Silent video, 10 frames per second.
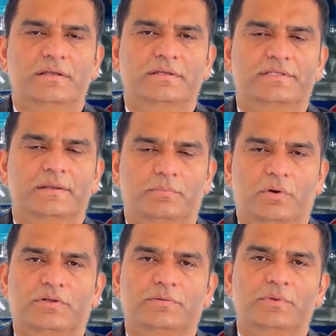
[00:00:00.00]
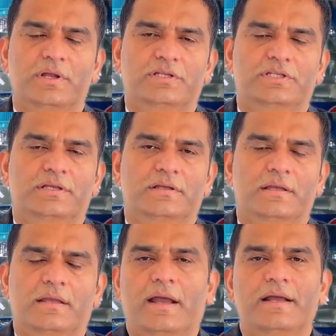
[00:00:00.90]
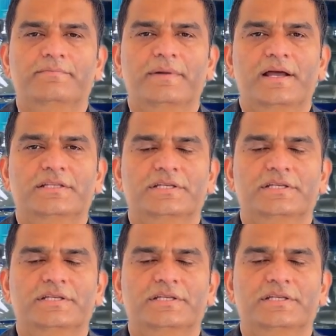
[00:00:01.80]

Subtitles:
supports production and financial